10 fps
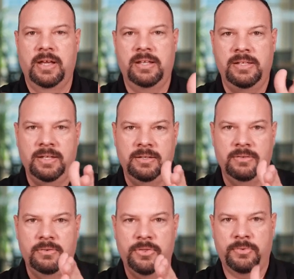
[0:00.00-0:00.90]
and
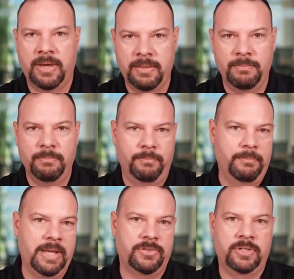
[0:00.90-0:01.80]
then threat
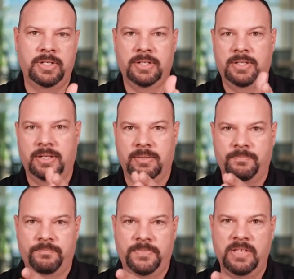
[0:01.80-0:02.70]
metric,
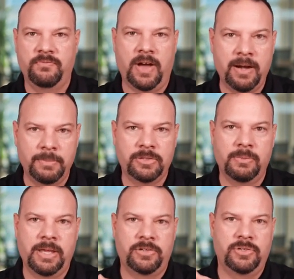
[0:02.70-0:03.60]
and environmental
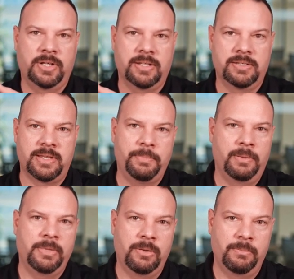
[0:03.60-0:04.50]
metric, and
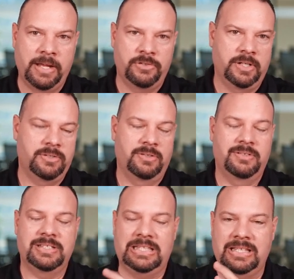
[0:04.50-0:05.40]
supplemental metric. So
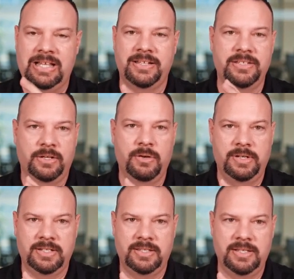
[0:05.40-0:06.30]
there's lots that go
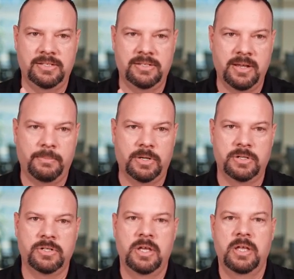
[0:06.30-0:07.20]
into these
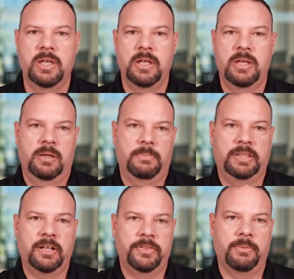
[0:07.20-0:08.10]
numbers. But
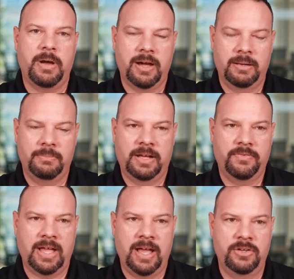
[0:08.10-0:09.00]
then on the bottom,
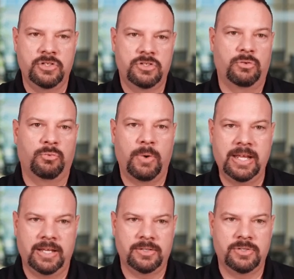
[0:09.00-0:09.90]
I've got just the
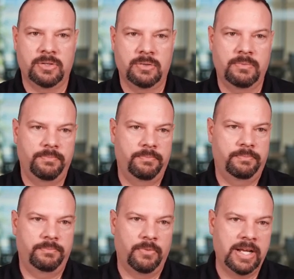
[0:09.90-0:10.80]
rating. So
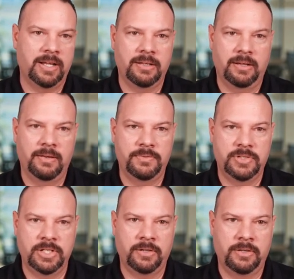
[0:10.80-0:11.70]
rating of
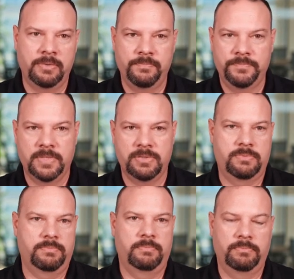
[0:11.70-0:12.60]
0
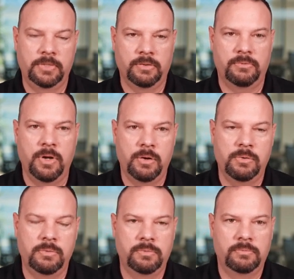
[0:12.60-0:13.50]
is,
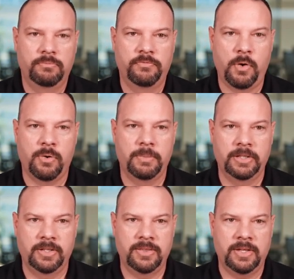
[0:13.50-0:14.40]
no
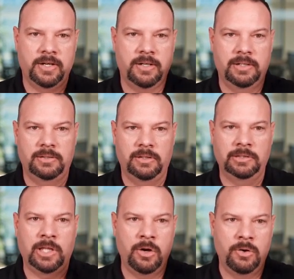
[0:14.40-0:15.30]
vulnerability there. A
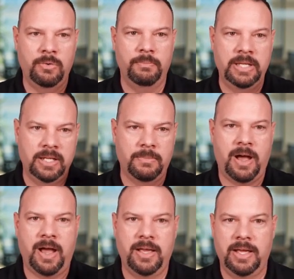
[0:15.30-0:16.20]
low, medium,
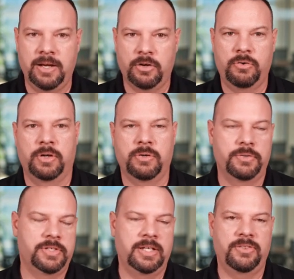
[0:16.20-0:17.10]
high, and a critical
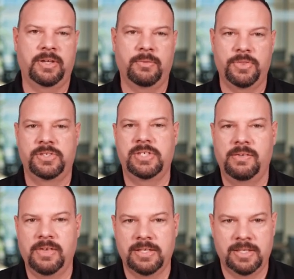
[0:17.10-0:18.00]
is anything with a
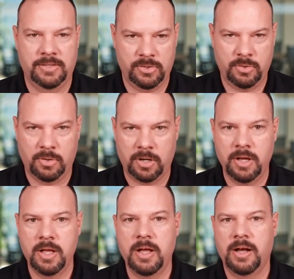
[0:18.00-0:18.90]
CVSS score
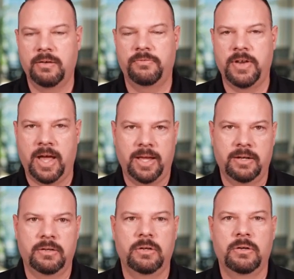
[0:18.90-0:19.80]
of
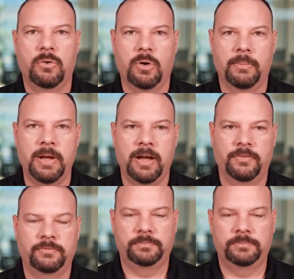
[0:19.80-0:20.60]
9 or above.